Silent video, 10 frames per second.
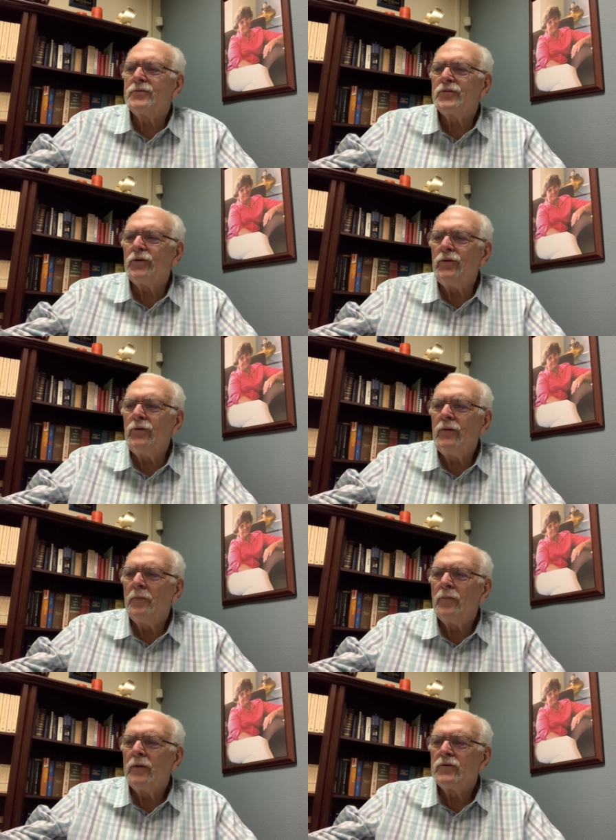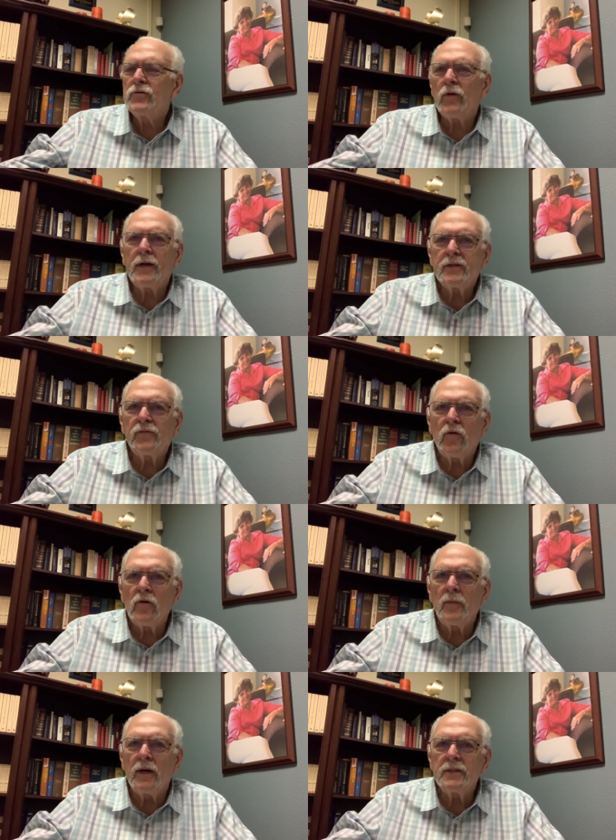To
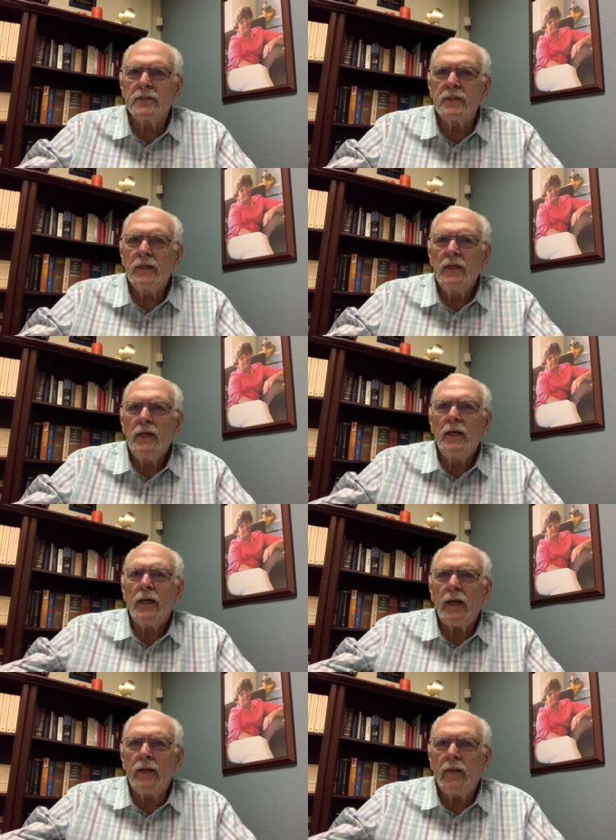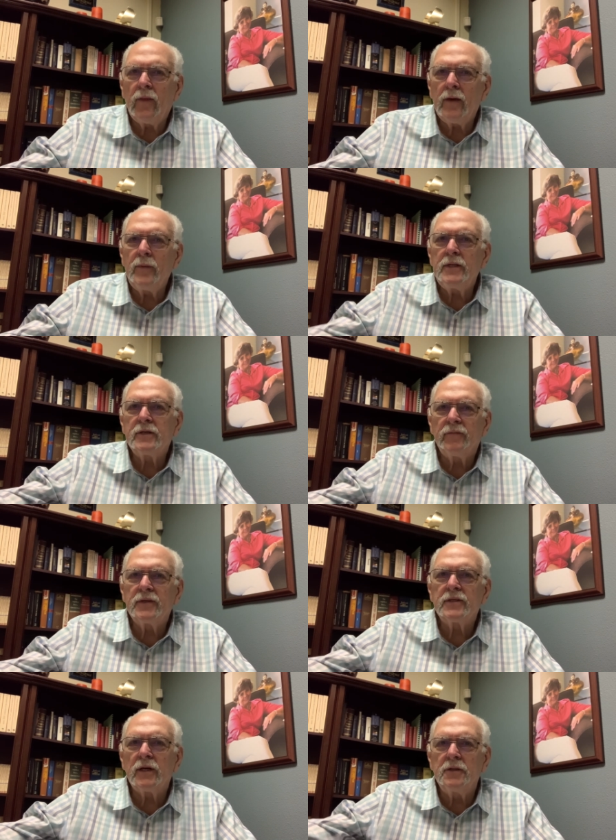transform us into the image of his
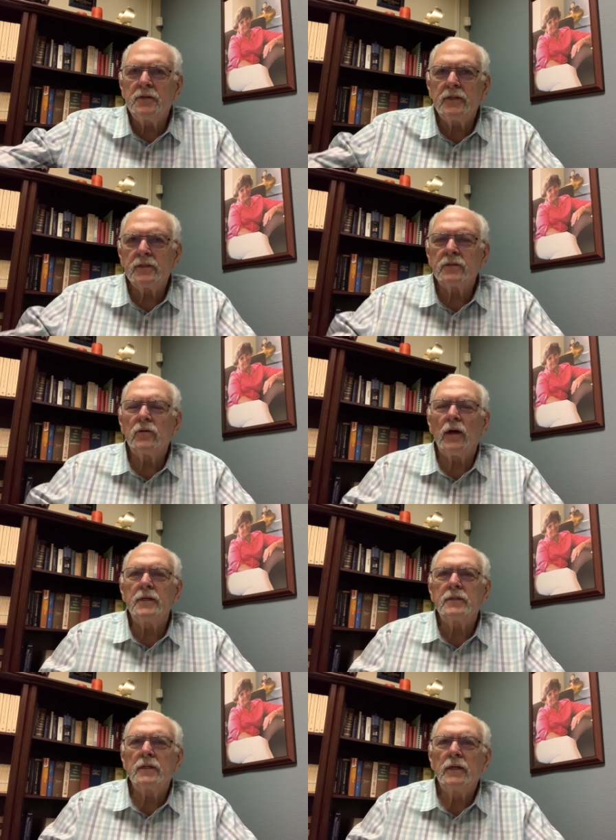son, Jesus Christ.